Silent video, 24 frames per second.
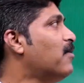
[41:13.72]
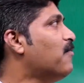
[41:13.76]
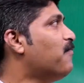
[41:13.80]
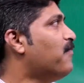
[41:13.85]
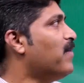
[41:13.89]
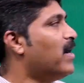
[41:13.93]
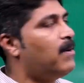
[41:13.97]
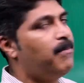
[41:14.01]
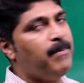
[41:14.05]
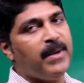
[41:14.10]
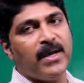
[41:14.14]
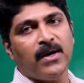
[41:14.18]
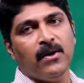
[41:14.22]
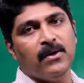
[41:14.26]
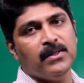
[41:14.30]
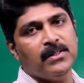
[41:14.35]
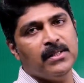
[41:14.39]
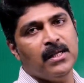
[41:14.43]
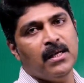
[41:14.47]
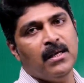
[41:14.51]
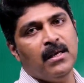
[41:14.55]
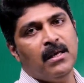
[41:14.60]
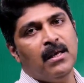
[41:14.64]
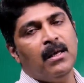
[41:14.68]
of r
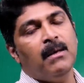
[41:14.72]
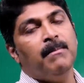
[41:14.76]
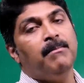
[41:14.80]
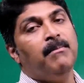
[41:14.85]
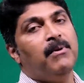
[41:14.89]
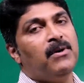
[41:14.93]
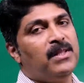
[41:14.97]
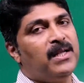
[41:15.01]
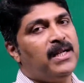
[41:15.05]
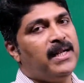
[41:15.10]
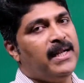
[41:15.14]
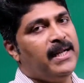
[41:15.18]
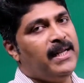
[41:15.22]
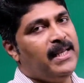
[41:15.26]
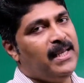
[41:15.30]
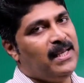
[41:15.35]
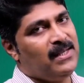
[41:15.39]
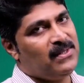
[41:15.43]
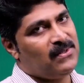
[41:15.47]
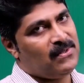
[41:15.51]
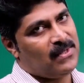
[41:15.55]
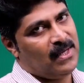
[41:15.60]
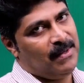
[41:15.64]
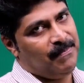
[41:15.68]
because both the radii
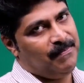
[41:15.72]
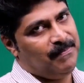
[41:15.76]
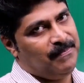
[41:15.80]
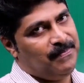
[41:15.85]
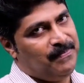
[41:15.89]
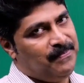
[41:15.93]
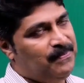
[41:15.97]
is same.